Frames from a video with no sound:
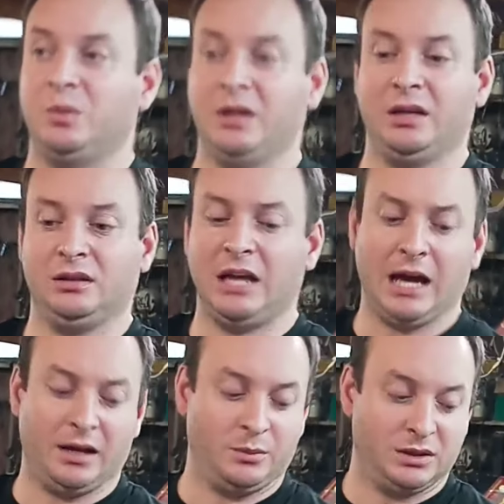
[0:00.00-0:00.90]
But
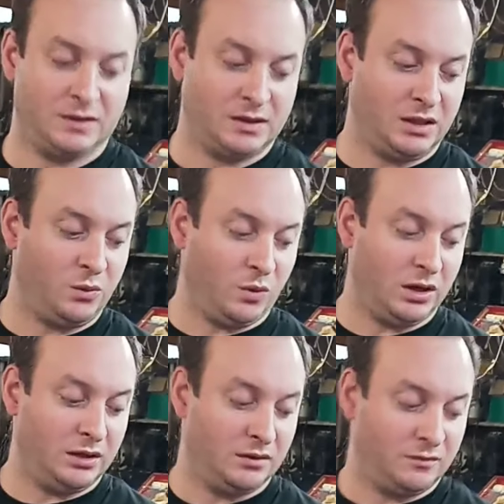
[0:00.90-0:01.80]
yeah, I mean, to see
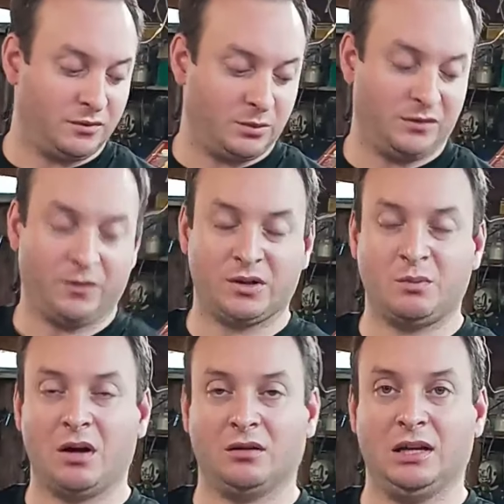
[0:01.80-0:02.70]
what, from the
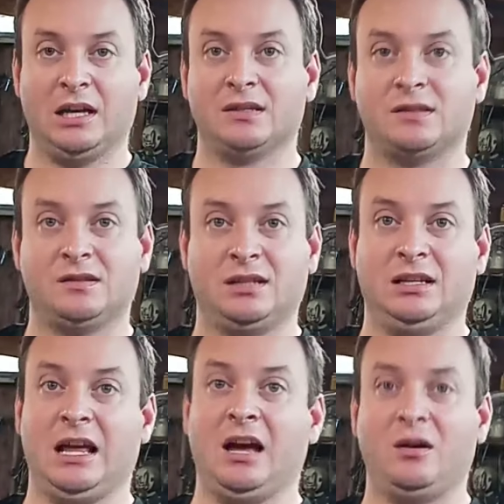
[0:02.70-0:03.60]
first Model S to
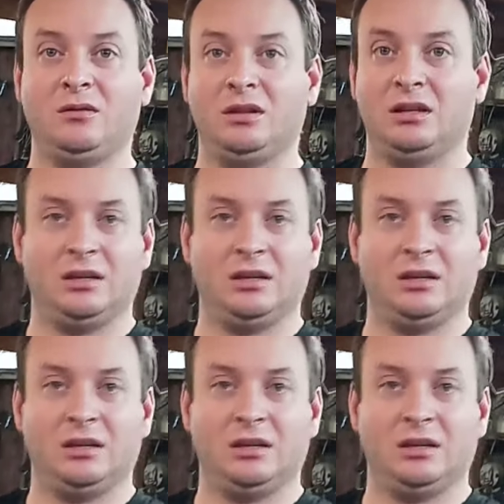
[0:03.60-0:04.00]
now,